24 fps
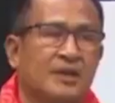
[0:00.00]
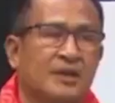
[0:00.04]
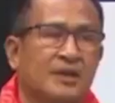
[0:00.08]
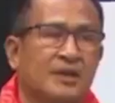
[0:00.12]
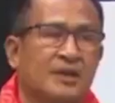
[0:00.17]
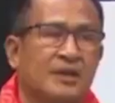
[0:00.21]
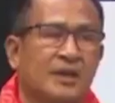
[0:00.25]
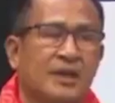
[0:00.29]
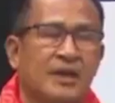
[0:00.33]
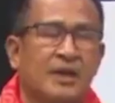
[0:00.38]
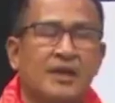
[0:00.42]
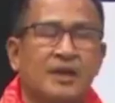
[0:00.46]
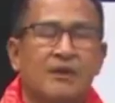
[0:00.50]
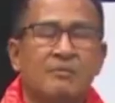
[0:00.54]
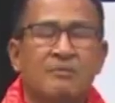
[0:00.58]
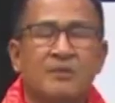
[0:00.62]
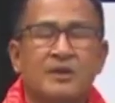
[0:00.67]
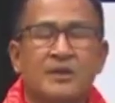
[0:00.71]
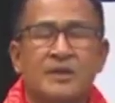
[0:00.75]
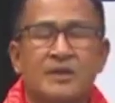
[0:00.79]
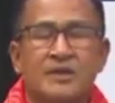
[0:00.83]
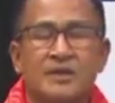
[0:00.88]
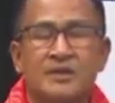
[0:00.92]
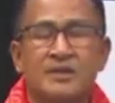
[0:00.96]

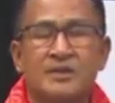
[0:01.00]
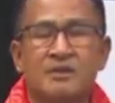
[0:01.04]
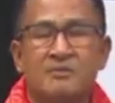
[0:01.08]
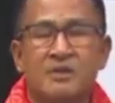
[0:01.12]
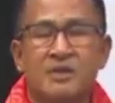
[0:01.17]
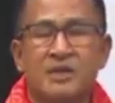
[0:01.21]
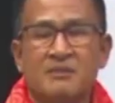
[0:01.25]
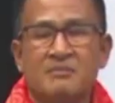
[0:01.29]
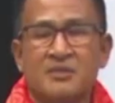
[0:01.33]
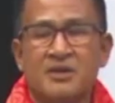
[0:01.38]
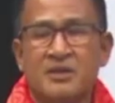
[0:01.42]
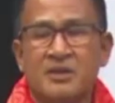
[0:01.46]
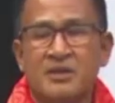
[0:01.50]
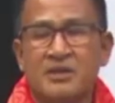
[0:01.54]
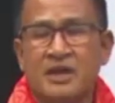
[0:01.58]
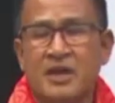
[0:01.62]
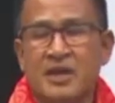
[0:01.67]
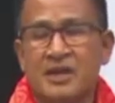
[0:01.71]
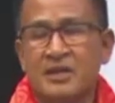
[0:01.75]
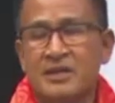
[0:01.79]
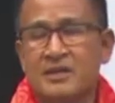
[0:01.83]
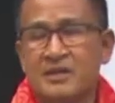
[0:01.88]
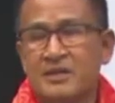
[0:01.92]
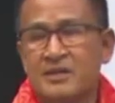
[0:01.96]
Nagapurna jebla be
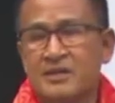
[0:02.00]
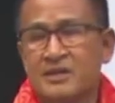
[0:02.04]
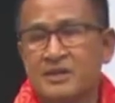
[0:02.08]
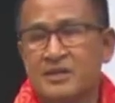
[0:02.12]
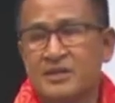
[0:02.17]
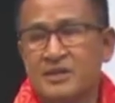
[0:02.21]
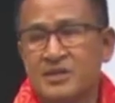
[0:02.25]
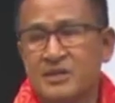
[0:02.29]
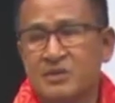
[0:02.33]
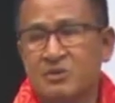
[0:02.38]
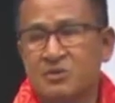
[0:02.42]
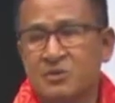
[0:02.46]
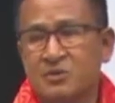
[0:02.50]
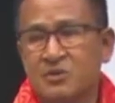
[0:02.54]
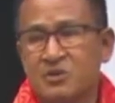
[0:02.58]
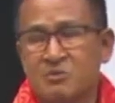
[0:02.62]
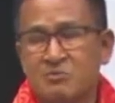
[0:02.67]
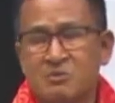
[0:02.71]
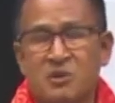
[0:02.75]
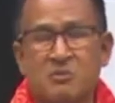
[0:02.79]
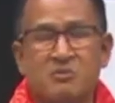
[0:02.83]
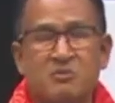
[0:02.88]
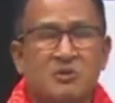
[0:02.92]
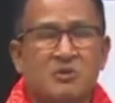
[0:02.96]
1962
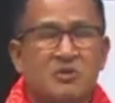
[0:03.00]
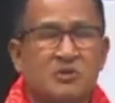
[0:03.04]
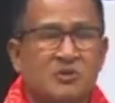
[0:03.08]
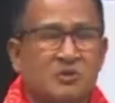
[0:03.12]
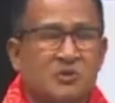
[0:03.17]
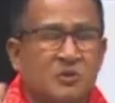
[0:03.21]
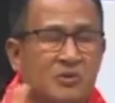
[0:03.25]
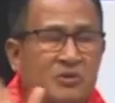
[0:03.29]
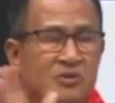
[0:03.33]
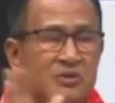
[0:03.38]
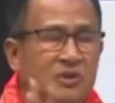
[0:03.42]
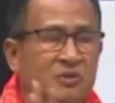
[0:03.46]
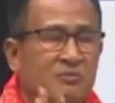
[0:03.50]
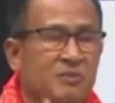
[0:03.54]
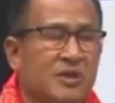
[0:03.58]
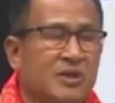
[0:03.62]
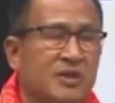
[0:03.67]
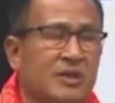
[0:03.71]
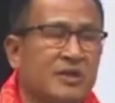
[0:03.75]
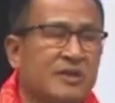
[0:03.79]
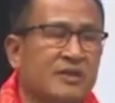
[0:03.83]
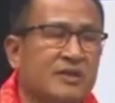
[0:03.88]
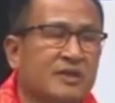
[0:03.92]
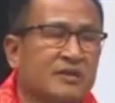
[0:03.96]
Dimapur ko sorjap
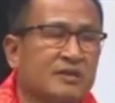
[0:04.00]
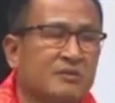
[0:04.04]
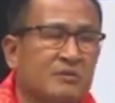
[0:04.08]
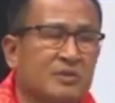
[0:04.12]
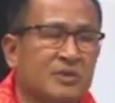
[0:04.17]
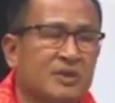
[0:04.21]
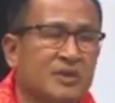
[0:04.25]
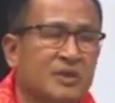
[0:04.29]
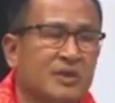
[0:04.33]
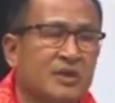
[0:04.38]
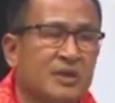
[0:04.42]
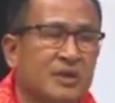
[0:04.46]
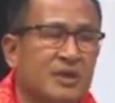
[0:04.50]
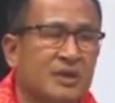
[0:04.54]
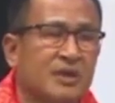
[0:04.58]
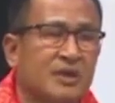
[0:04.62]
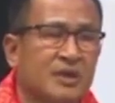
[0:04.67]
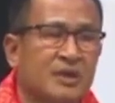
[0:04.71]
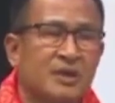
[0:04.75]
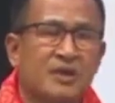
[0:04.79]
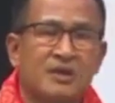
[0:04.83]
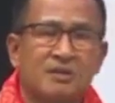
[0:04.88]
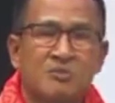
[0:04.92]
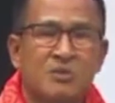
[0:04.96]
phanani hedongman.
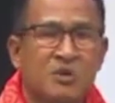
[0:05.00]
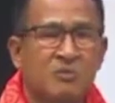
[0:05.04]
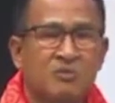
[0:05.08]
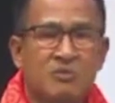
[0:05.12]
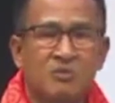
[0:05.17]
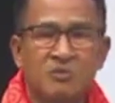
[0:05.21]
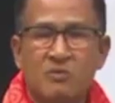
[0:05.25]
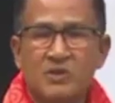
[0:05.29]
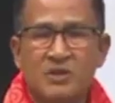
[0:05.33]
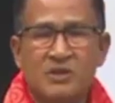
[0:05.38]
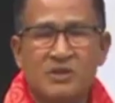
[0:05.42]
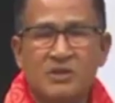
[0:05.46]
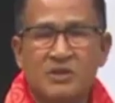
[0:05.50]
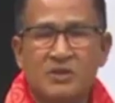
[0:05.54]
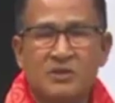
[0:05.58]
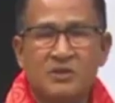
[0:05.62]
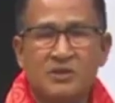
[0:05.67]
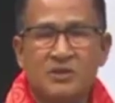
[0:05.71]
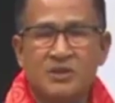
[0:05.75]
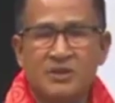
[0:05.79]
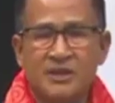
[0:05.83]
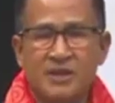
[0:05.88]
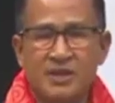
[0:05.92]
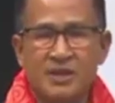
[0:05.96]
Dimapur was not
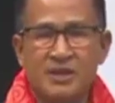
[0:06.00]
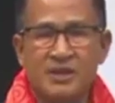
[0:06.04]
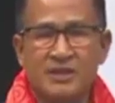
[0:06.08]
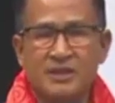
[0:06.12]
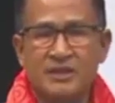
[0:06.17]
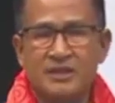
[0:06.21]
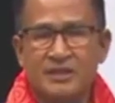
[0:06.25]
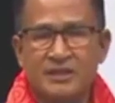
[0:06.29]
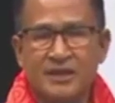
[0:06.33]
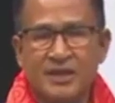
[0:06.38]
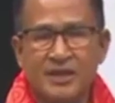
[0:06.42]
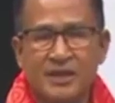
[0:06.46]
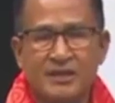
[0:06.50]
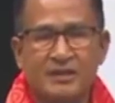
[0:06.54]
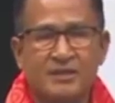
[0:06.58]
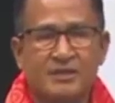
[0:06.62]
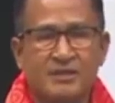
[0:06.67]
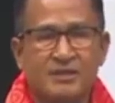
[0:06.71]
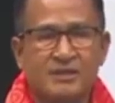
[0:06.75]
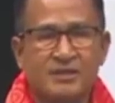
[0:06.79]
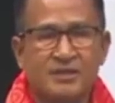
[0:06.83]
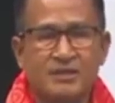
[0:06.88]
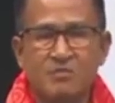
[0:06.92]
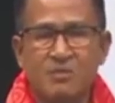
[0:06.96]
still inside
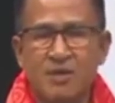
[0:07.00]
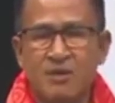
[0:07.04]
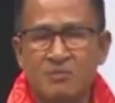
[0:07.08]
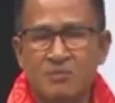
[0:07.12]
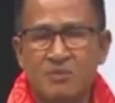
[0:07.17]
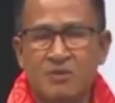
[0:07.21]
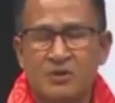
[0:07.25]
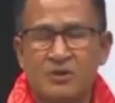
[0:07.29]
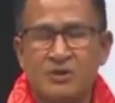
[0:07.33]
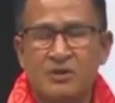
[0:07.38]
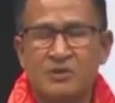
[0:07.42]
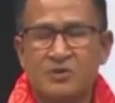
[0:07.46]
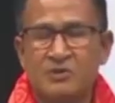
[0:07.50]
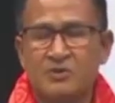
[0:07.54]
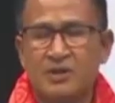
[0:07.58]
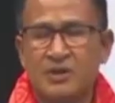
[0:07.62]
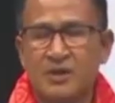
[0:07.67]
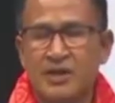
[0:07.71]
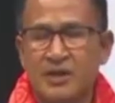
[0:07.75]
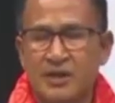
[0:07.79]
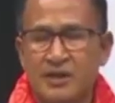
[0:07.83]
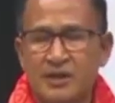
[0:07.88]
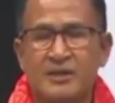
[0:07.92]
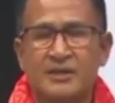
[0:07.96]

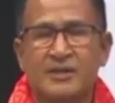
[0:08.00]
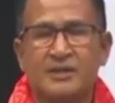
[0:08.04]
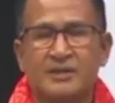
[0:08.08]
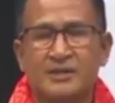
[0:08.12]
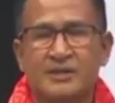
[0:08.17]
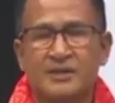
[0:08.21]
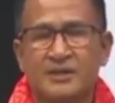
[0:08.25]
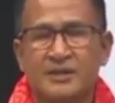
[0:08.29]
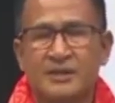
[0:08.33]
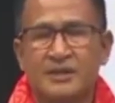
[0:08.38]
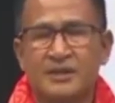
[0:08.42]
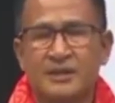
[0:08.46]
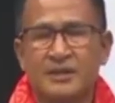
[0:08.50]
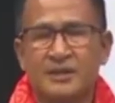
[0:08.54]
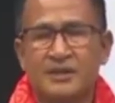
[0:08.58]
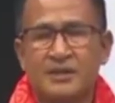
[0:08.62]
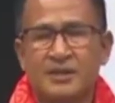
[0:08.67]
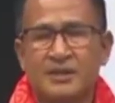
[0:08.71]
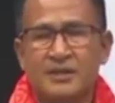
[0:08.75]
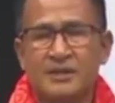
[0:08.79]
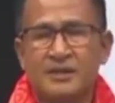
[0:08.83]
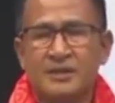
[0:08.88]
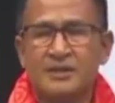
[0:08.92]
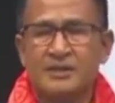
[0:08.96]
Nagaland.
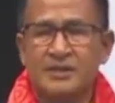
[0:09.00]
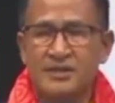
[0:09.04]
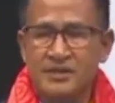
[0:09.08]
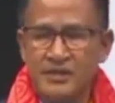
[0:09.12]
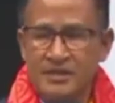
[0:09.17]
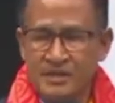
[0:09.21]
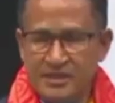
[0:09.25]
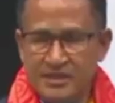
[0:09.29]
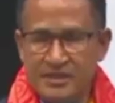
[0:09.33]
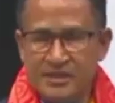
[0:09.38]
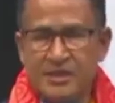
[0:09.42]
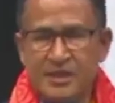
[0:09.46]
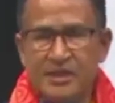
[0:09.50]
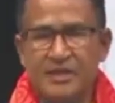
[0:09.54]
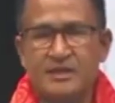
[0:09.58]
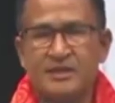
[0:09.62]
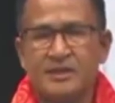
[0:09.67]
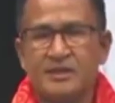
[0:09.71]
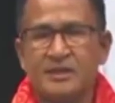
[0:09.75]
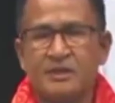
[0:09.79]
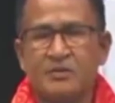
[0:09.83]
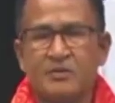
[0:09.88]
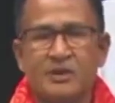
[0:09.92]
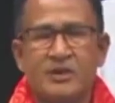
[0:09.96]
This is inside
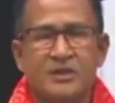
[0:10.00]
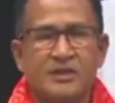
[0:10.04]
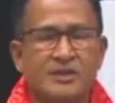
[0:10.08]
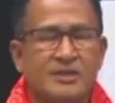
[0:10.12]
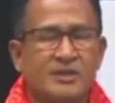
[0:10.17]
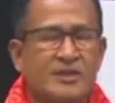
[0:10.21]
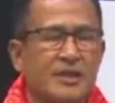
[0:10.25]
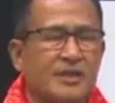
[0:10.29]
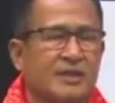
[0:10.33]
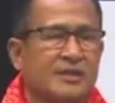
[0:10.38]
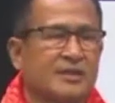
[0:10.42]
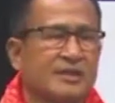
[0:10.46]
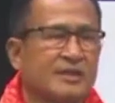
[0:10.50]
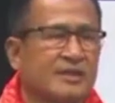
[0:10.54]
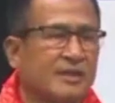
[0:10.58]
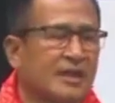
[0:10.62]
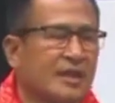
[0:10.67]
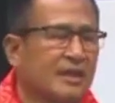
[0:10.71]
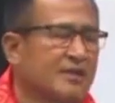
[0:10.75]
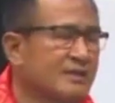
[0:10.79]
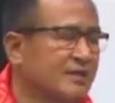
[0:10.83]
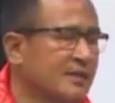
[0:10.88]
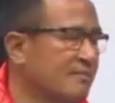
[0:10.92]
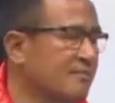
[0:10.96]
our state,
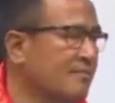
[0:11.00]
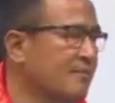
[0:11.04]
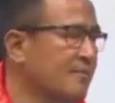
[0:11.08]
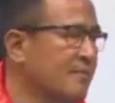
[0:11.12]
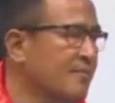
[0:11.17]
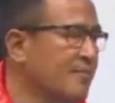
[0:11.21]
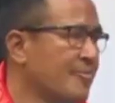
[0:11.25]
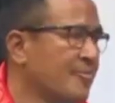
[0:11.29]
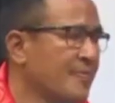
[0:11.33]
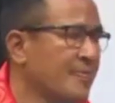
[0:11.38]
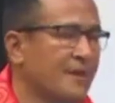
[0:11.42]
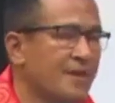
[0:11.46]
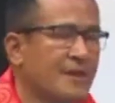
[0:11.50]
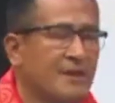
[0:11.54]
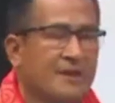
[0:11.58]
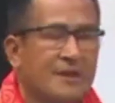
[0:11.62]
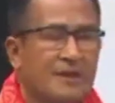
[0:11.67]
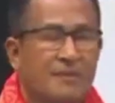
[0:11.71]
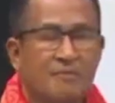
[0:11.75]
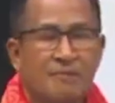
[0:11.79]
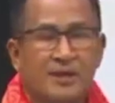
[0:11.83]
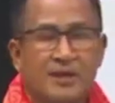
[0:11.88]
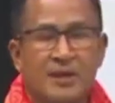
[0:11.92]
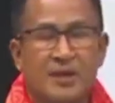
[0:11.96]
Assam.
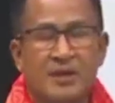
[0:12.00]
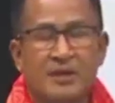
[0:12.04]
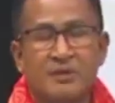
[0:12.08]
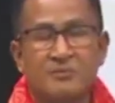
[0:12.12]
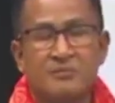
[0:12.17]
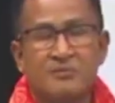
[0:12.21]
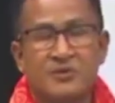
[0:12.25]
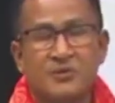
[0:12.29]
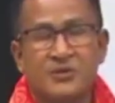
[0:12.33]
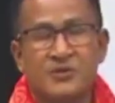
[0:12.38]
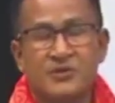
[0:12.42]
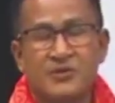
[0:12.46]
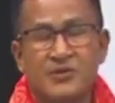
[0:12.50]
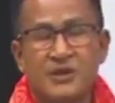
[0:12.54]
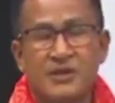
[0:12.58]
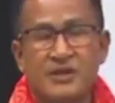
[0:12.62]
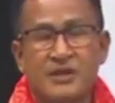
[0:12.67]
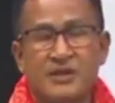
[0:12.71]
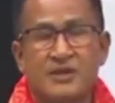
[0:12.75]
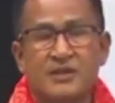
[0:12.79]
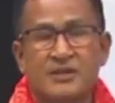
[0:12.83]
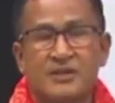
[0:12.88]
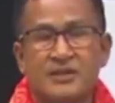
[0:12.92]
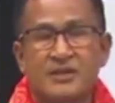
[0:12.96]
But unfortunately,
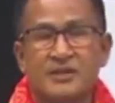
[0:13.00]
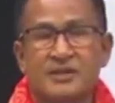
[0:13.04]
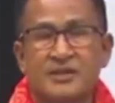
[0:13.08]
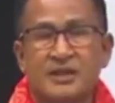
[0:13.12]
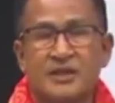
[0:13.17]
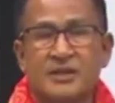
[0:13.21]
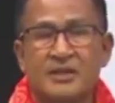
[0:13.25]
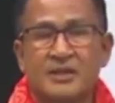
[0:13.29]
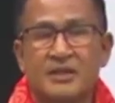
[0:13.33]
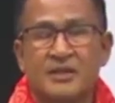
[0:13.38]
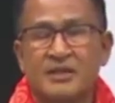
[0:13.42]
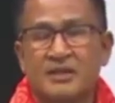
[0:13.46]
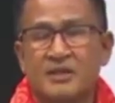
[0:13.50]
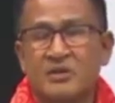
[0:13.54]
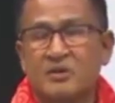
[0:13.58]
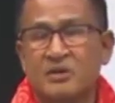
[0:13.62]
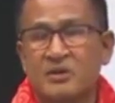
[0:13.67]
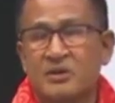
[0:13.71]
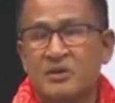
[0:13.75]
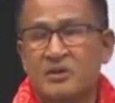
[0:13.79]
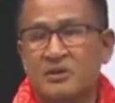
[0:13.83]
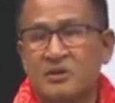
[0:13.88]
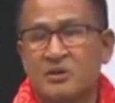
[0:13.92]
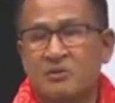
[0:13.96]
this is under the
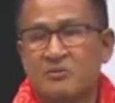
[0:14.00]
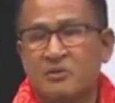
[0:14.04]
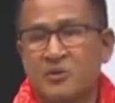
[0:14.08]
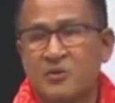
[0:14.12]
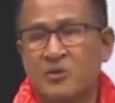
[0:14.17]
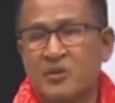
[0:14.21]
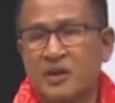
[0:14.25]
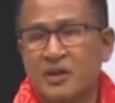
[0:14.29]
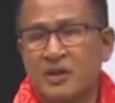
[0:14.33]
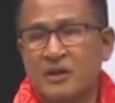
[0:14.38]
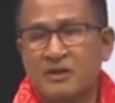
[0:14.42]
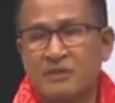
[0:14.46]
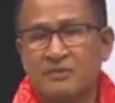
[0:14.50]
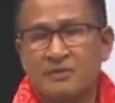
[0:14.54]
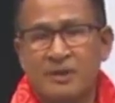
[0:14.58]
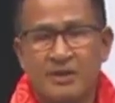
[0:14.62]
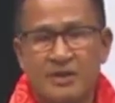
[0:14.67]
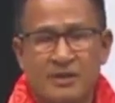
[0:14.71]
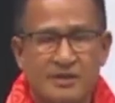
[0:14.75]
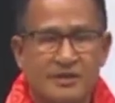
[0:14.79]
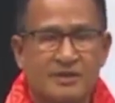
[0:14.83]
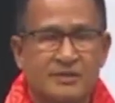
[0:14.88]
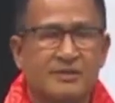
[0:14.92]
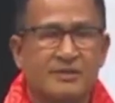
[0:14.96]
control of our Naga
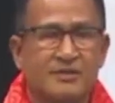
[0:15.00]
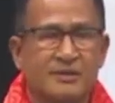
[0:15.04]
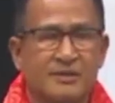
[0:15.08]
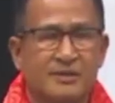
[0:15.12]
brothers.